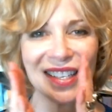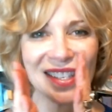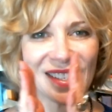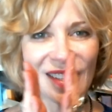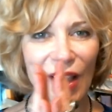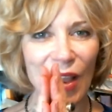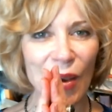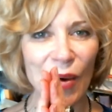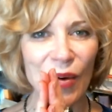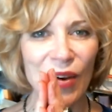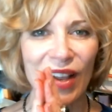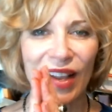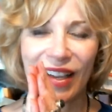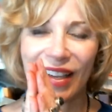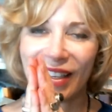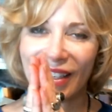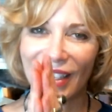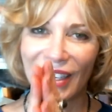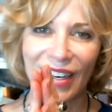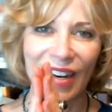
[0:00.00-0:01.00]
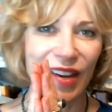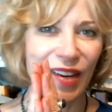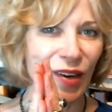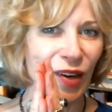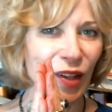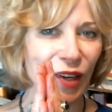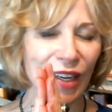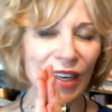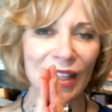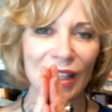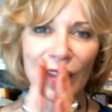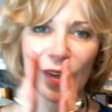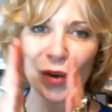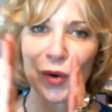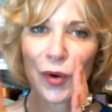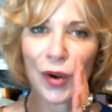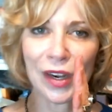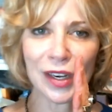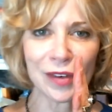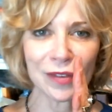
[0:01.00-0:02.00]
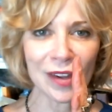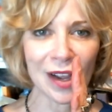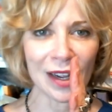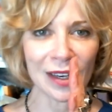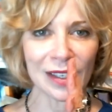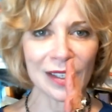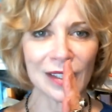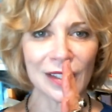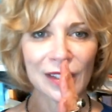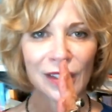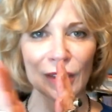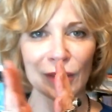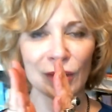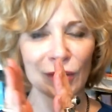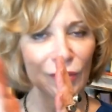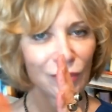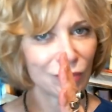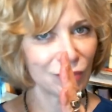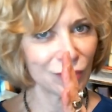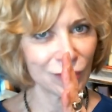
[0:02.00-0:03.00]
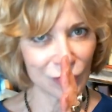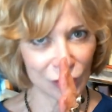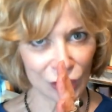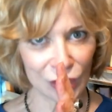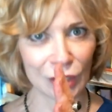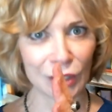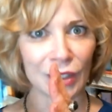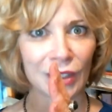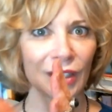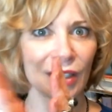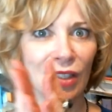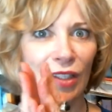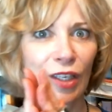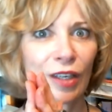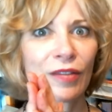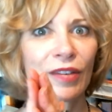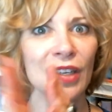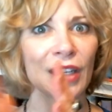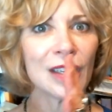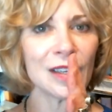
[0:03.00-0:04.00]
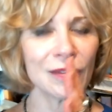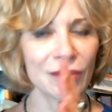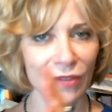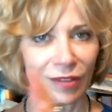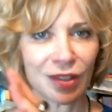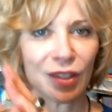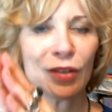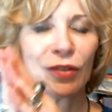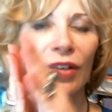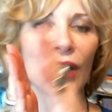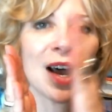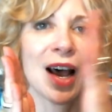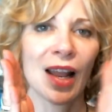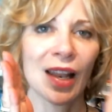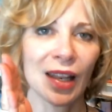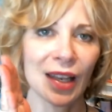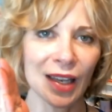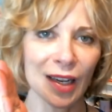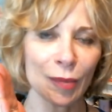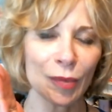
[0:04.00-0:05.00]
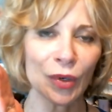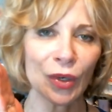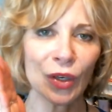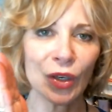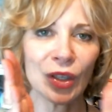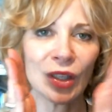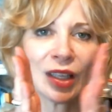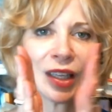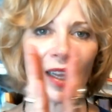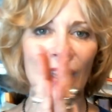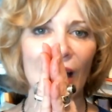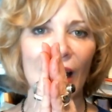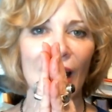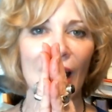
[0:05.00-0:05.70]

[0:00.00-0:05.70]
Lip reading: So, you're looking at the coin, you've got conservative, you've got liberal,